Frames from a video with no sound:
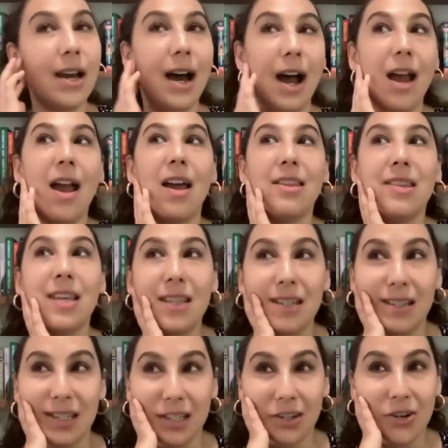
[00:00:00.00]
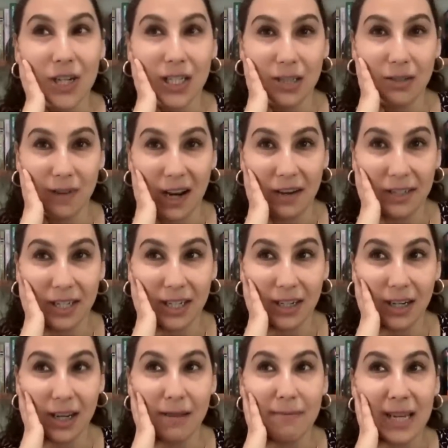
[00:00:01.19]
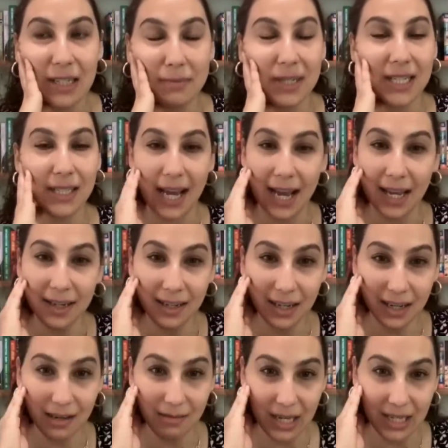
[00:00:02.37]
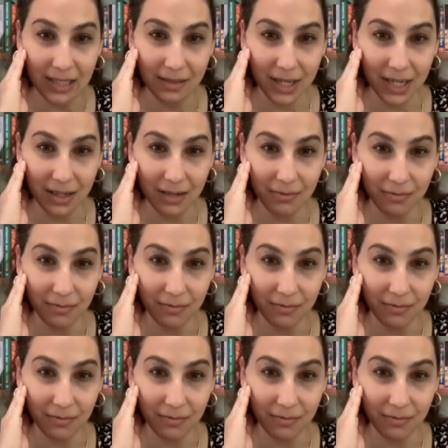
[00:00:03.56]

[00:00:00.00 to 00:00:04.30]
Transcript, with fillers: I, I think the discourse around her, it makes me sad. It makes me